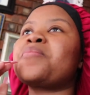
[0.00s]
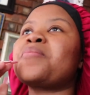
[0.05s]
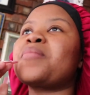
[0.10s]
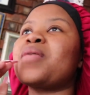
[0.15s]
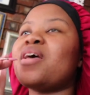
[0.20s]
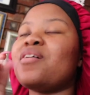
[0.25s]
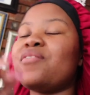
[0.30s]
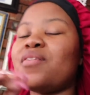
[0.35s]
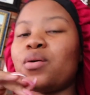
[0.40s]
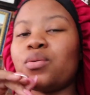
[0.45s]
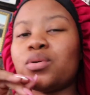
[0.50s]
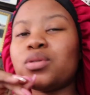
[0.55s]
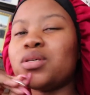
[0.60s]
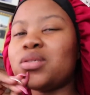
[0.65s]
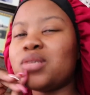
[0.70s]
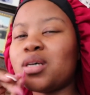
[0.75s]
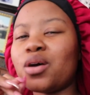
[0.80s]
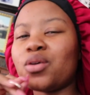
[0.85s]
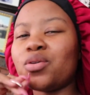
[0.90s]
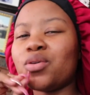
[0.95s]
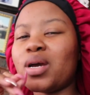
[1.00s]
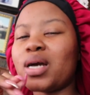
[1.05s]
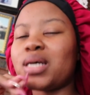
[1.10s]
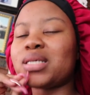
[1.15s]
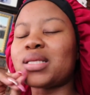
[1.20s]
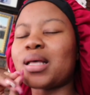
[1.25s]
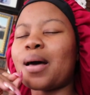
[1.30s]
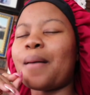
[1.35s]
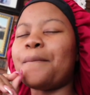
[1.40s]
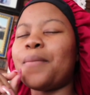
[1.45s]
if I were to tell you guys
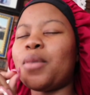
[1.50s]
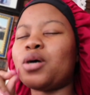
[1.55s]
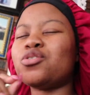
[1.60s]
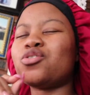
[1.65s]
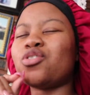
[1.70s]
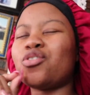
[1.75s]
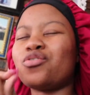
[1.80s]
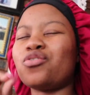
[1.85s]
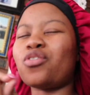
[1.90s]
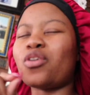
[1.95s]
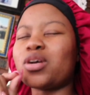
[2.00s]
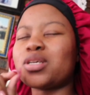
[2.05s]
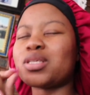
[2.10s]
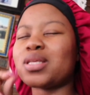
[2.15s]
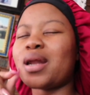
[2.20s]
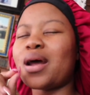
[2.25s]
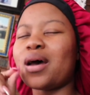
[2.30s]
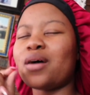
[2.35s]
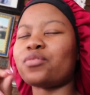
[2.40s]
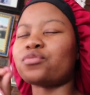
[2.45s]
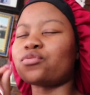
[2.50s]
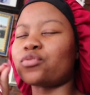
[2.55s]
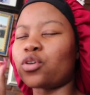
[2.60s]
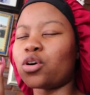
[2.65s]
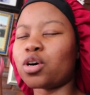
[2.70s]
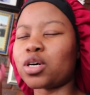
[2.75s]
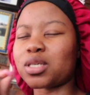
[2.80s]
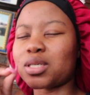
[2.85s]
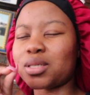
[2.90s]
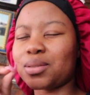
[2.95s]
the amount of vlogs that I have
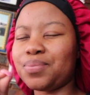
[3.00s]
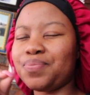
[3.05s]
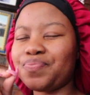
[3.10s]
vlogged